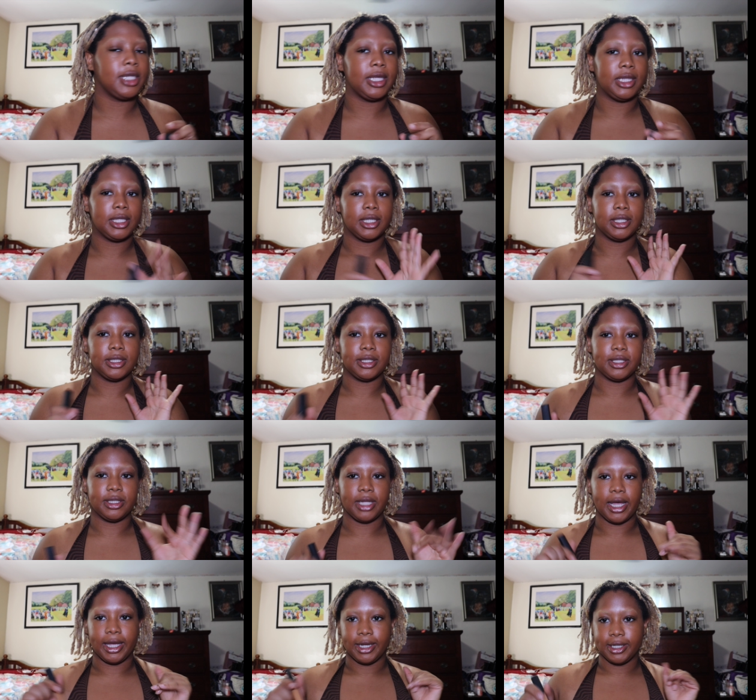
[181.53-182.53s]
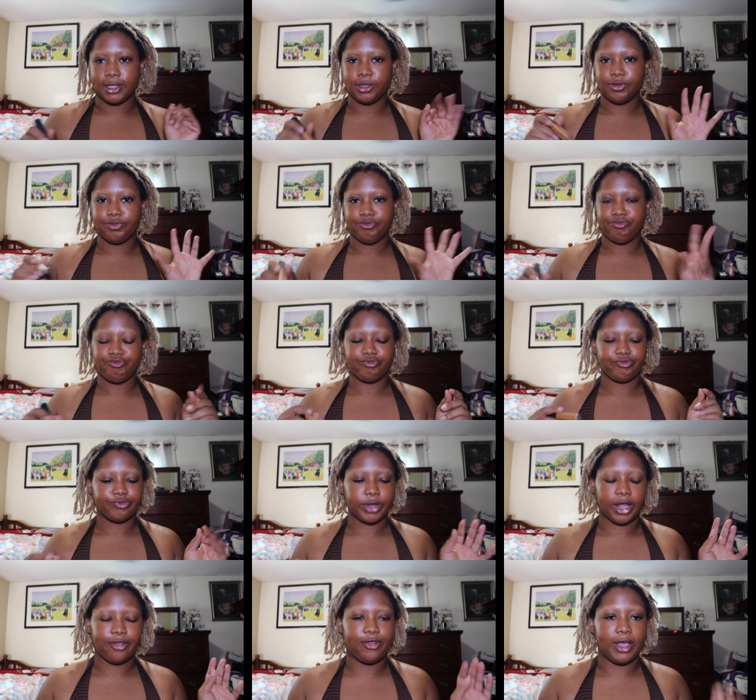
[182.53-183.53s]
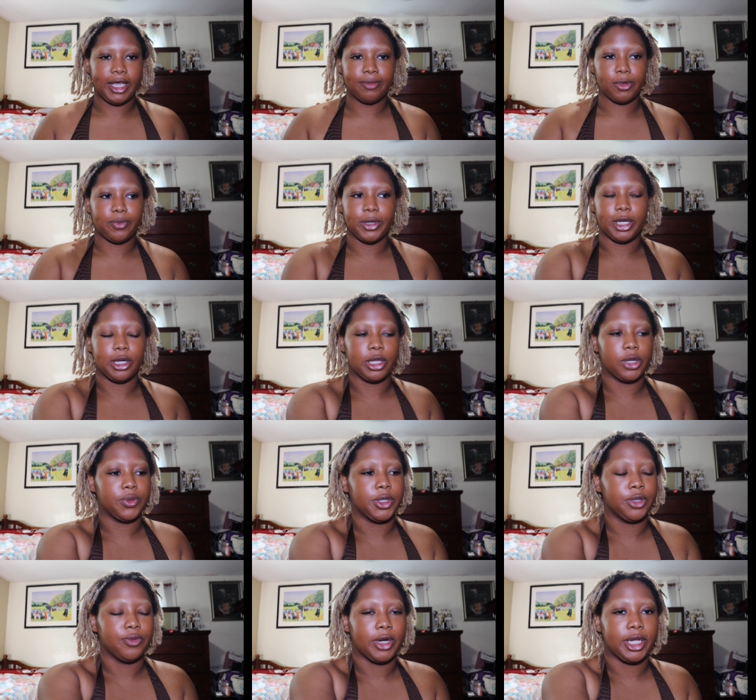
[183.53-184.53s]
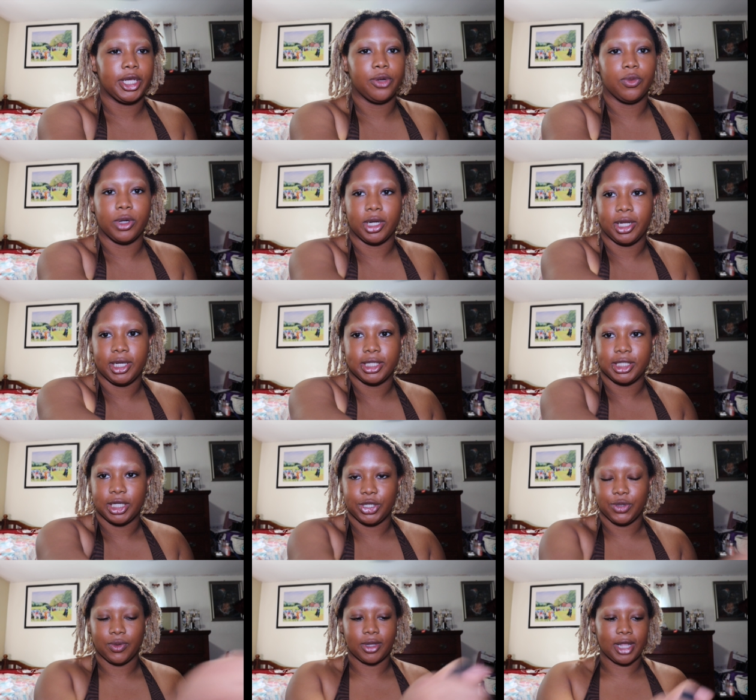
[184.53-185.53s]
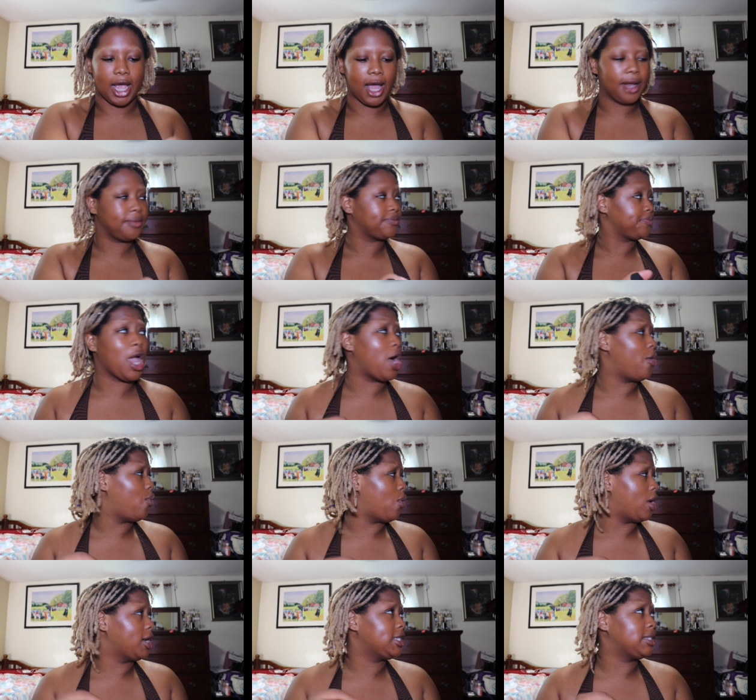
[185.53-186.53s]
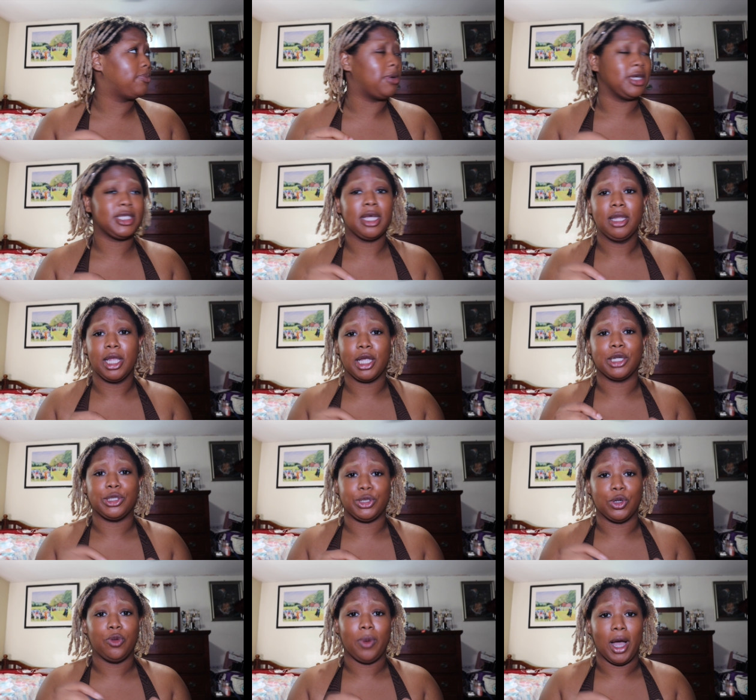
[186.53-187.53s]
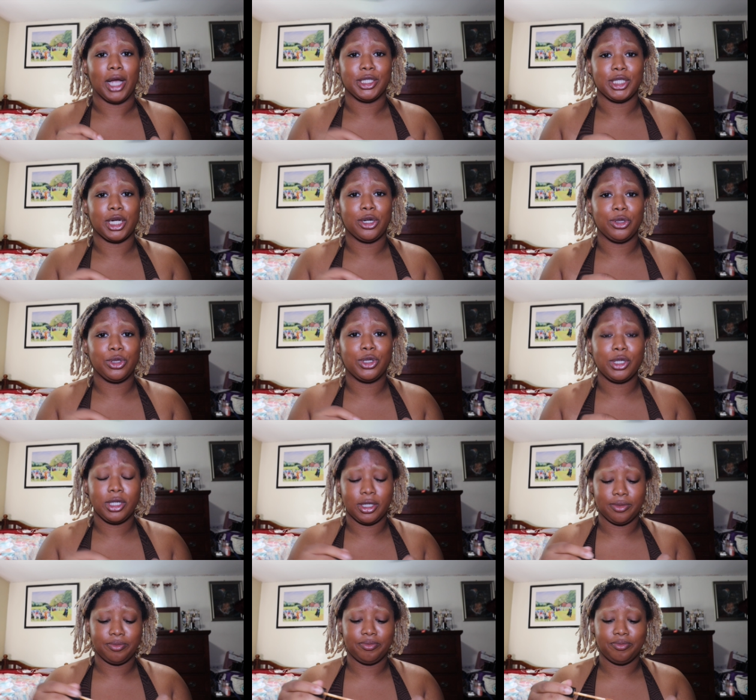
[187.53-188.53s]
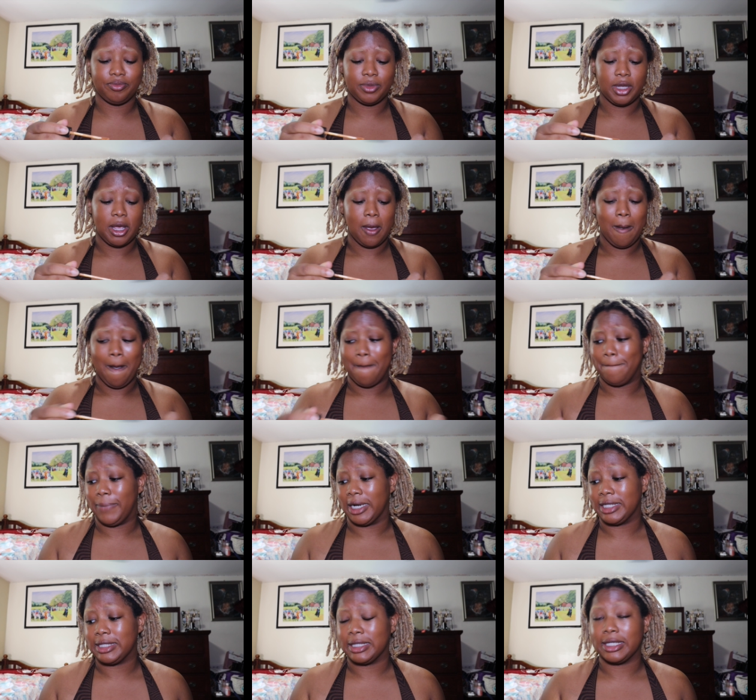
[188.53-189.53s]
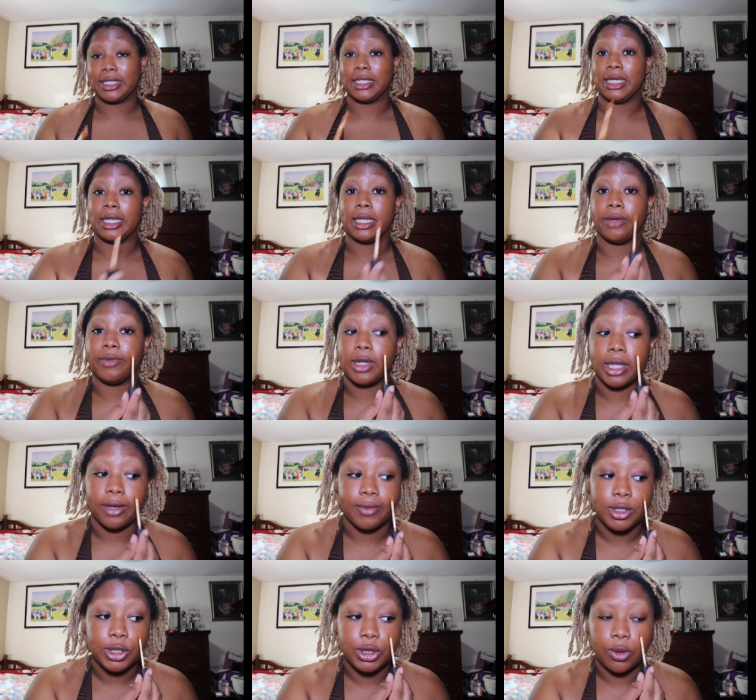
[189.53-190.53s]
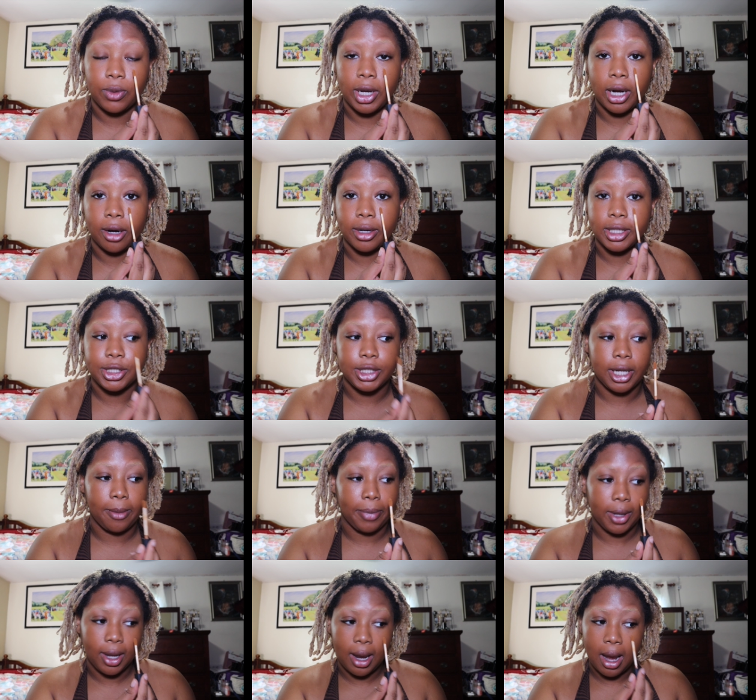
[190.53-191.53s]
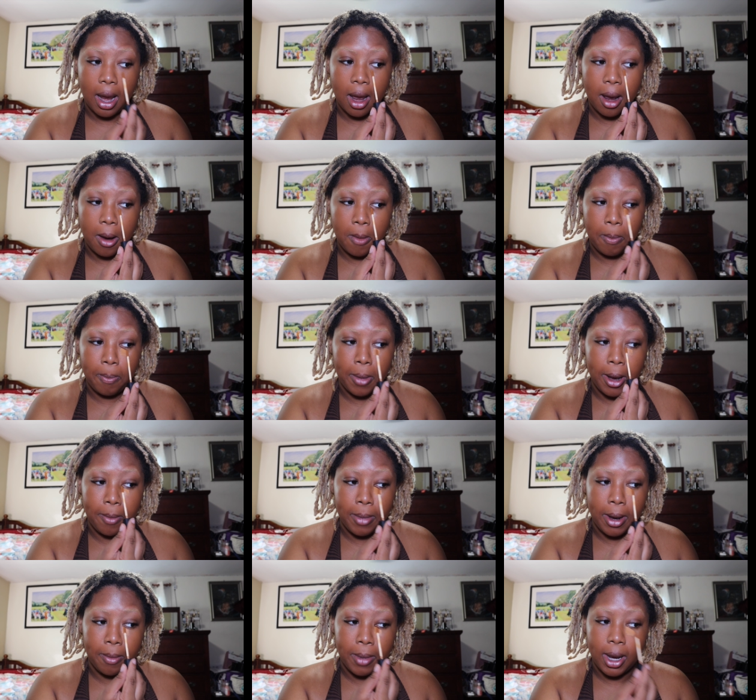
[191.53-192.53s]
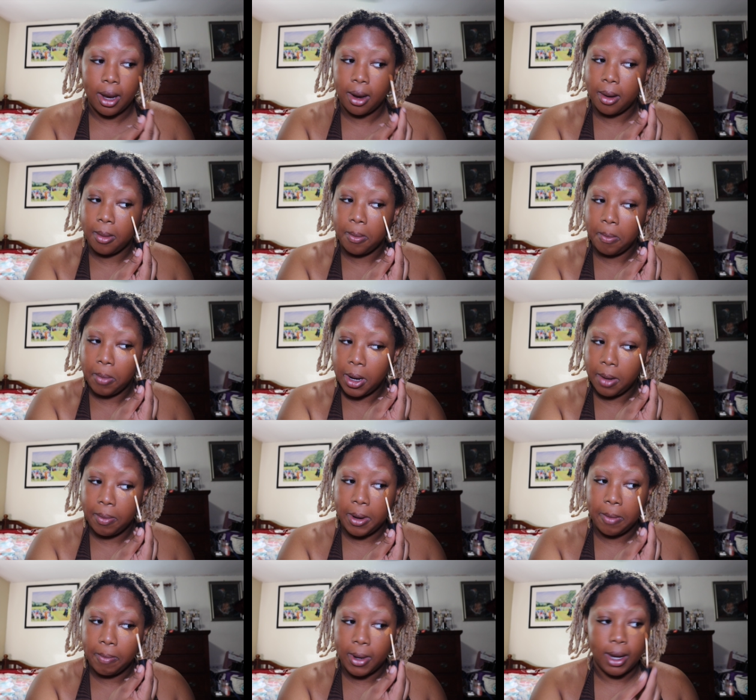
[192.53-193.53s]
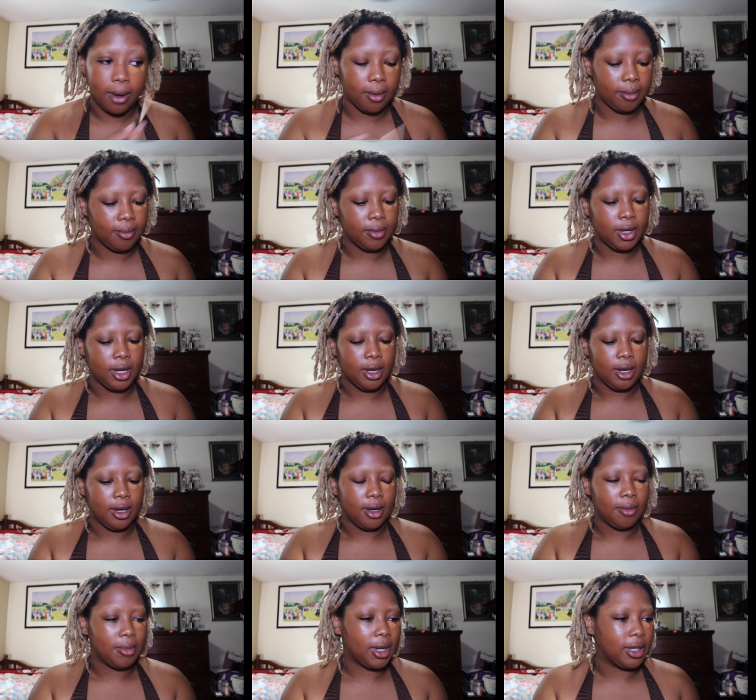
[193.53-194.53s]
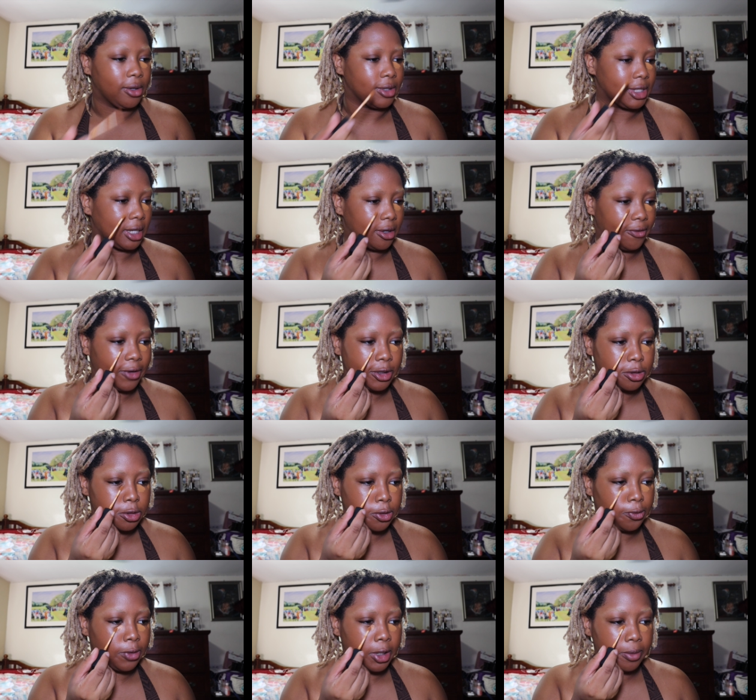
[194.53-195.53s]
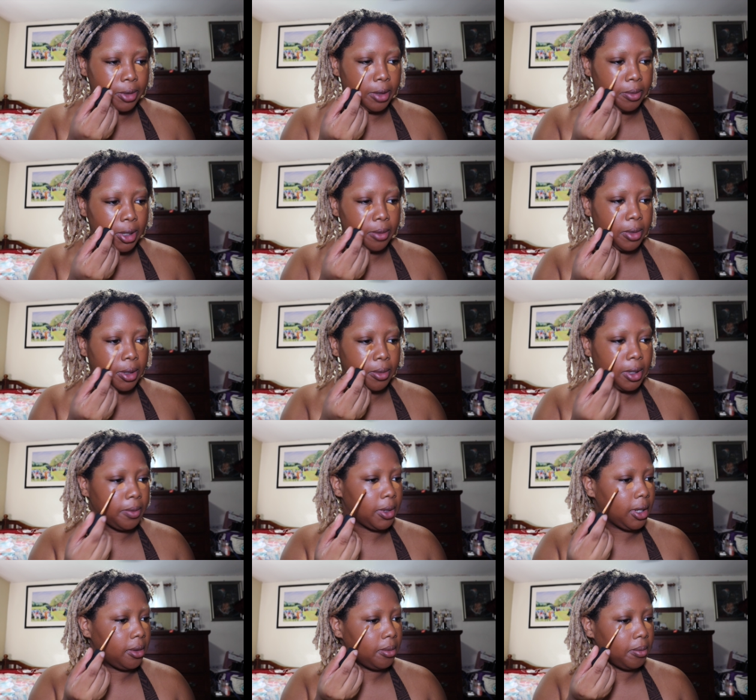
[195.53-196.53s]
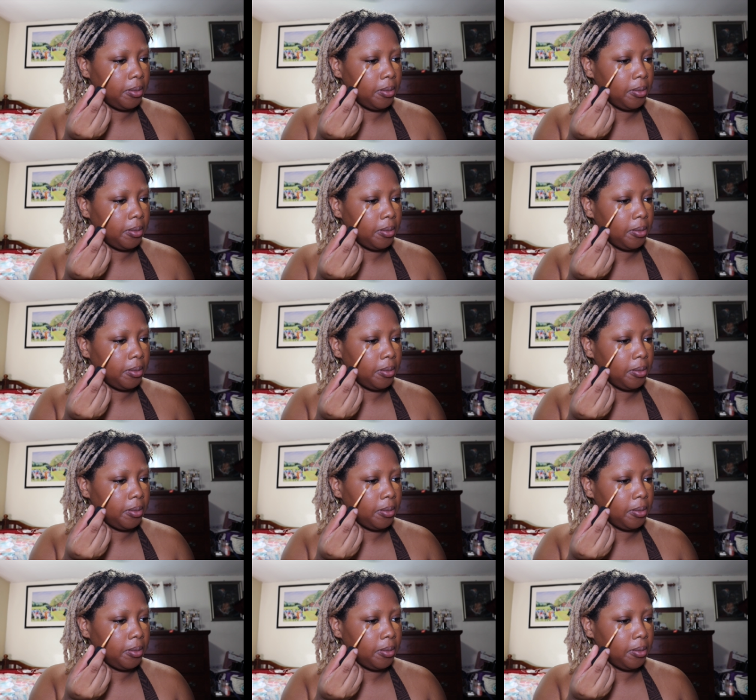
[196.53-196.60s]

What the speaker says: in the like theme of being glowing and radiant, we're gonna continue with that. I wanted to bust out like a dope eyeshadow look, but it's literally 11:11, so we gotta hurry this shit up. Bing, bing, bing, bing, bing, bing. My little sound effects are so funny. Bing, bing, bing, bing, bing,